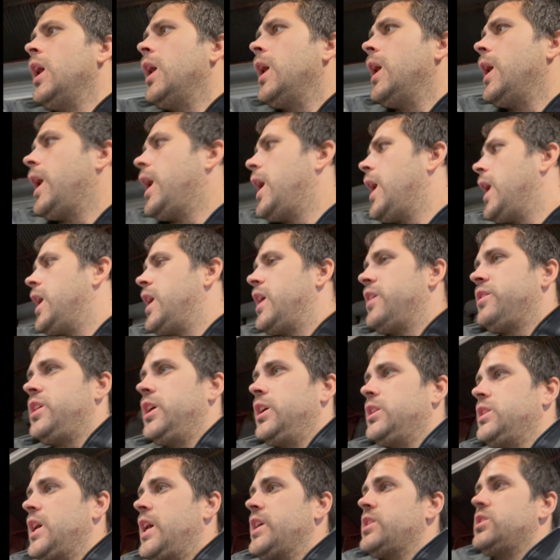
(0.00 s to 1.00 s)
And I
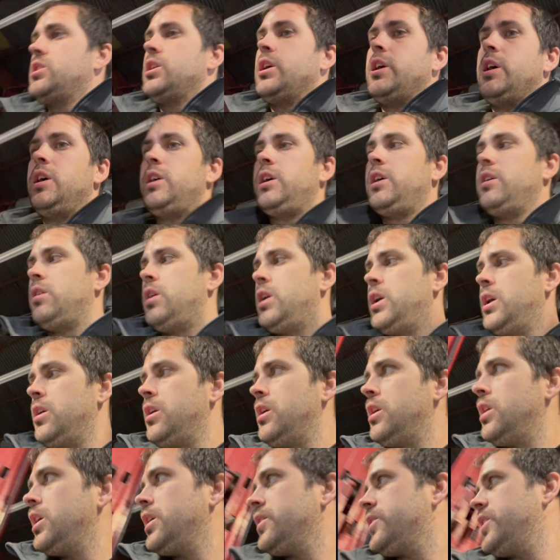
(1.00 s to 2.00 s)
think that's a
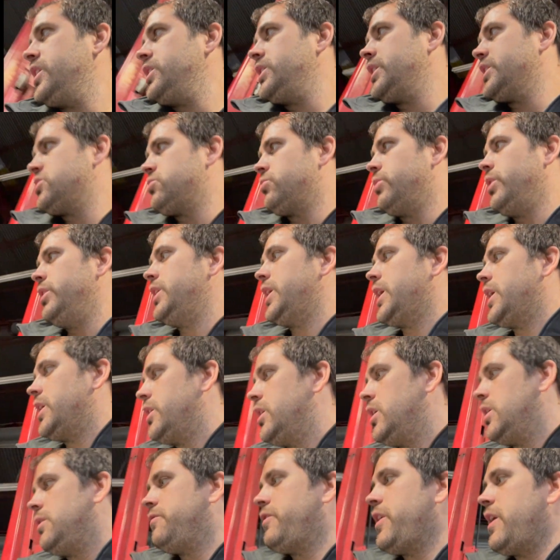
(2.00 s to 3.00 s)
rundown
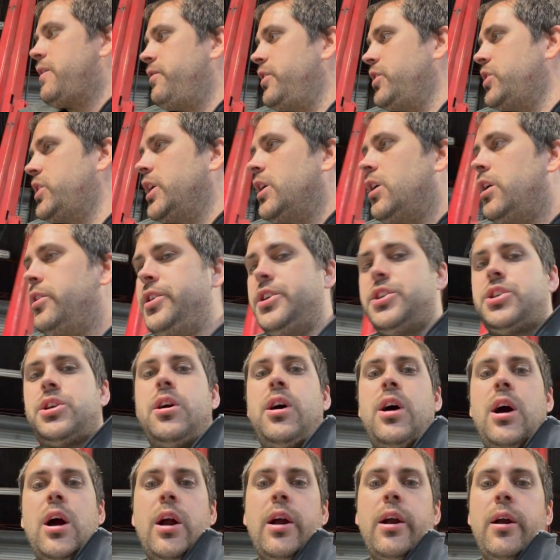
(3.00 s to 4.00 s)
of everything on this
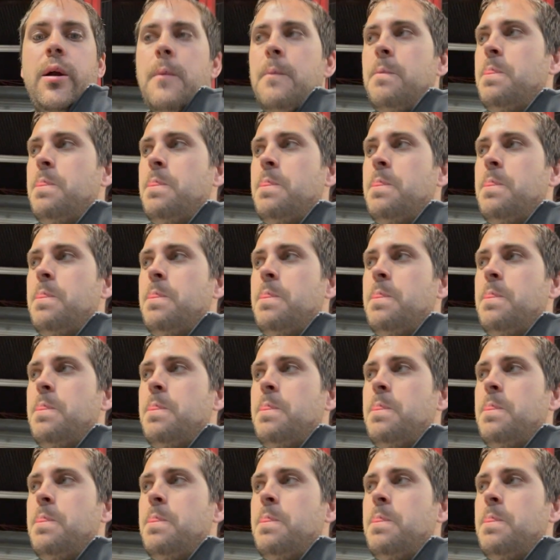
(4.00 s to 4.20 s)
car.